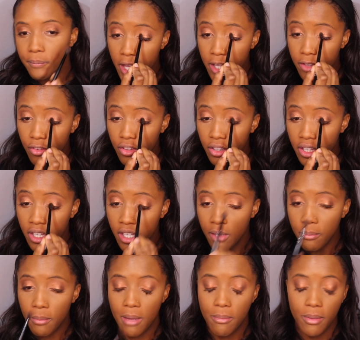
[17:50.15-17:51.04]

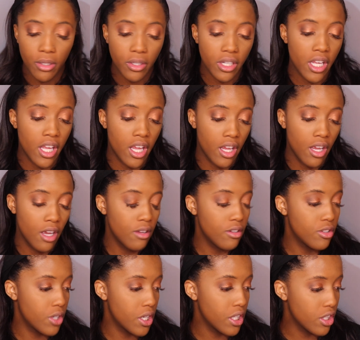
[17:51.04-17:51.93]
Thankfully, my building
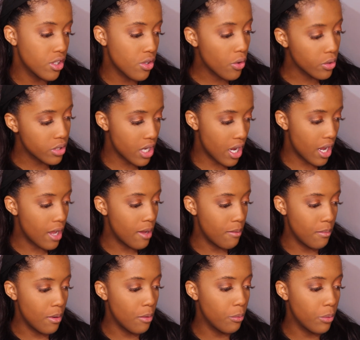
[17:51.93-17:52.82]
during this whole
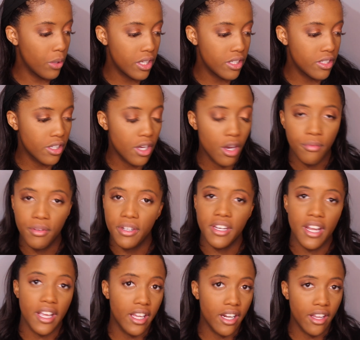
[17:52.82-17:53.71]
time was
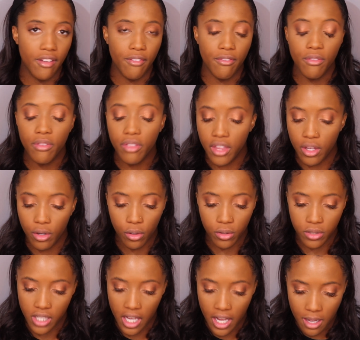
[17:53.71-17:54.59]
COVID negative the
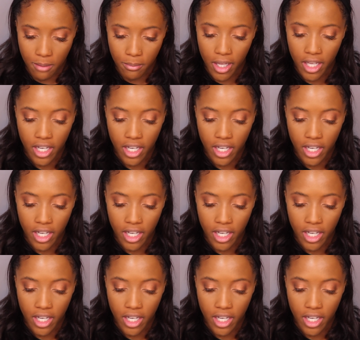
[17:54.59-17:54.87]
whole time.